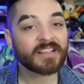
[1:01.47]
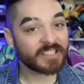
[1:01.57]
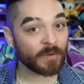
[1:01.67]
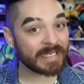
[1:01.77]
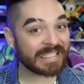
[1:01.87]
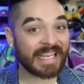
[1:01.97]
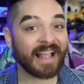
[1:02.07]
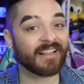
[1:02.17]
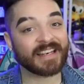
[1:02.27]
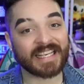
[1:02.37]
So its
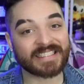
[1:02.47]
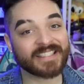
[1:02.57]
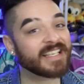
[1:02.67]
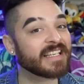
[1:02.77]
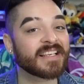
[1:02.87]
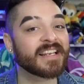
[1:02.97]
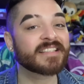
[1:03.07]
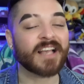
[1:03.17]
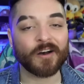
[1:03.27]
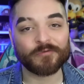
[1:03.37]
legality as a season is
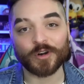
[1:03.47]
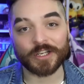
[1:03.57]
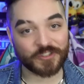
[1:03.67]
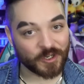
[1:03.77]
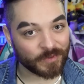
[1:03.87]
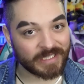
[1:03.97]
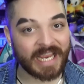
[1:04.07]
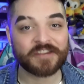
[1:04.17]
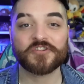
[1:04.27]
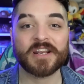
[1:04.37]
up for
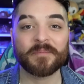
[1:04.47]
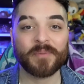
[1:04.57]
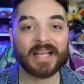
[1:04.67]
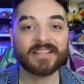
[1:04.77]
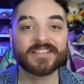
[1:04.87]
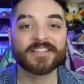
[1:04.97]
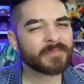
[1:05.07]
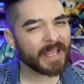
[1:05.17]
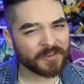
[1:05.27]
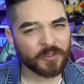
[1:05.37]
interpretation at best,
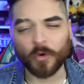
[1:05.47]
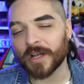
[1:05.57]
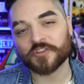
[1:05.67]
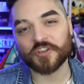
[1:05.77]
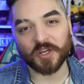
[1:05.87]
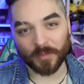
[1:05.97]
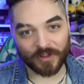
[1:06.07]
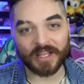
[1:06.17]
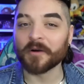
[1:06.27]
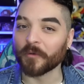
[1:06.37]
and
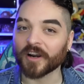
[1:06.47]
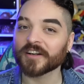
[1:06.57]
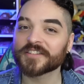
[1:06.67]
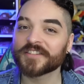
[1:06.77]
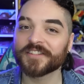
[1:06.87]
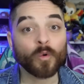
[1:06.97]
questionable at worst.